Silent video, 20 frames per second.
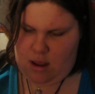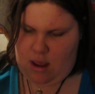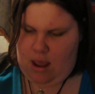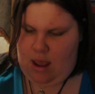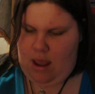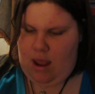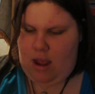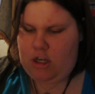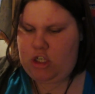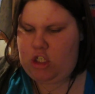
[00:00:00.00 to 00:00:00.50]

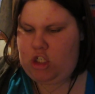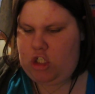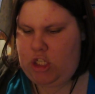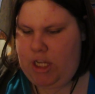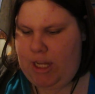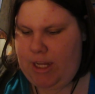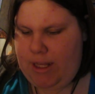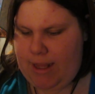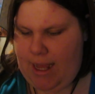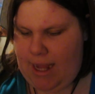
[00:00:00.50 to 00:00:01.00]
And
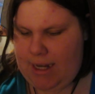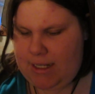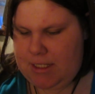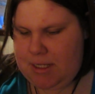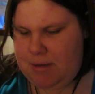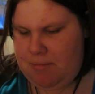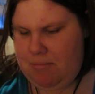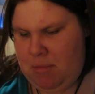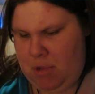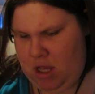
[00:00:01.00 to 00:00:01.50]
she
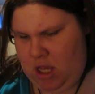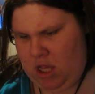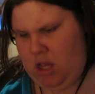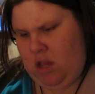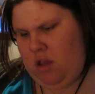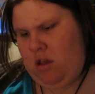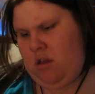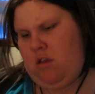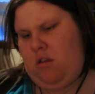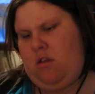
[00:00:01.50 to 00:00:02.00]
lent
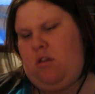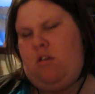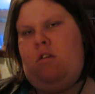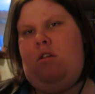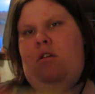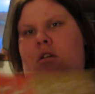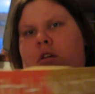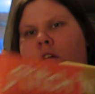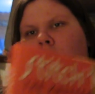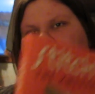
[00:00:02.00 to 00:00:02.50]
me
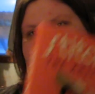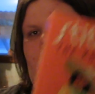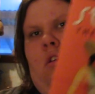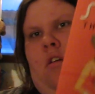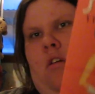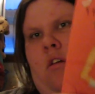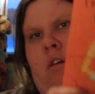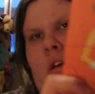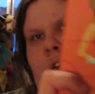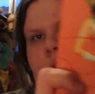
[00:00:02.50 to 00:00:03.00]

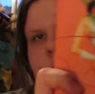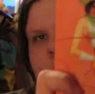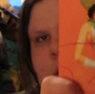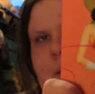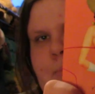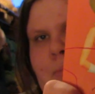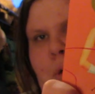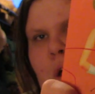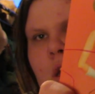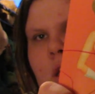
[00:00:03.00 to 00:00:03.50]

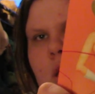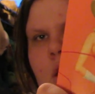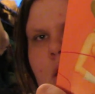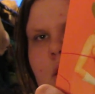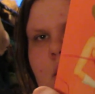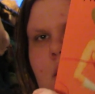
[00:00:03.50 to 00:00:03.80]
this book.